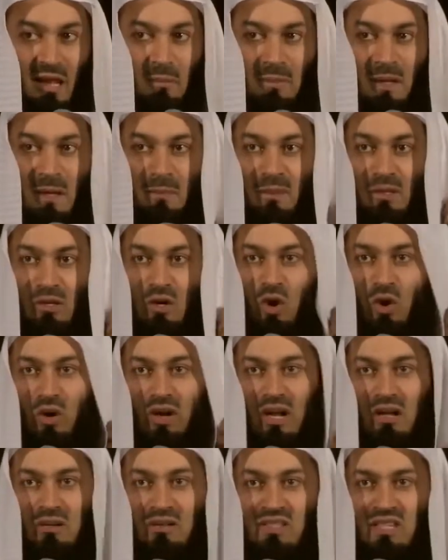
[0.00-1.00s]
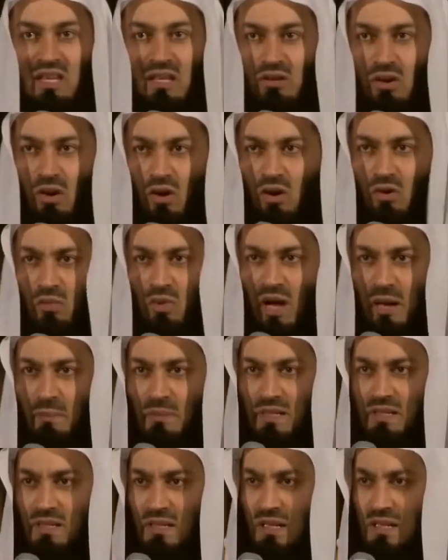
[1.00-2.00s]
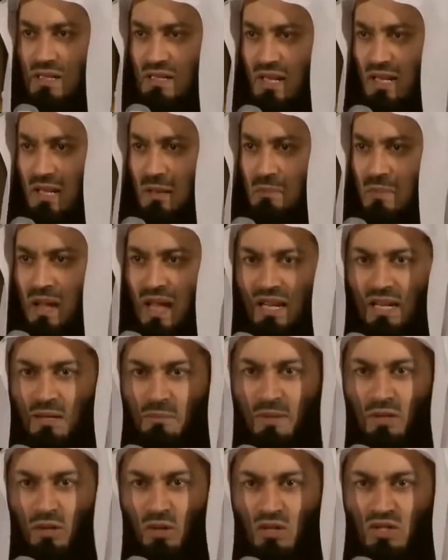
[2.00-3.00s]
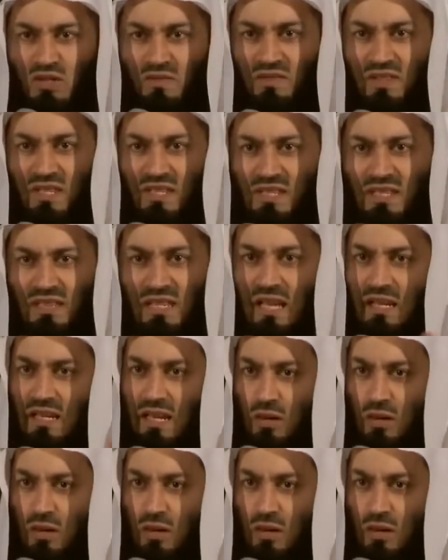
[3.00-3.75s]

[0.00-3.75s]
And people go around saying, oh, Muhammad sallallahu alaihi wasallam married because of this and that.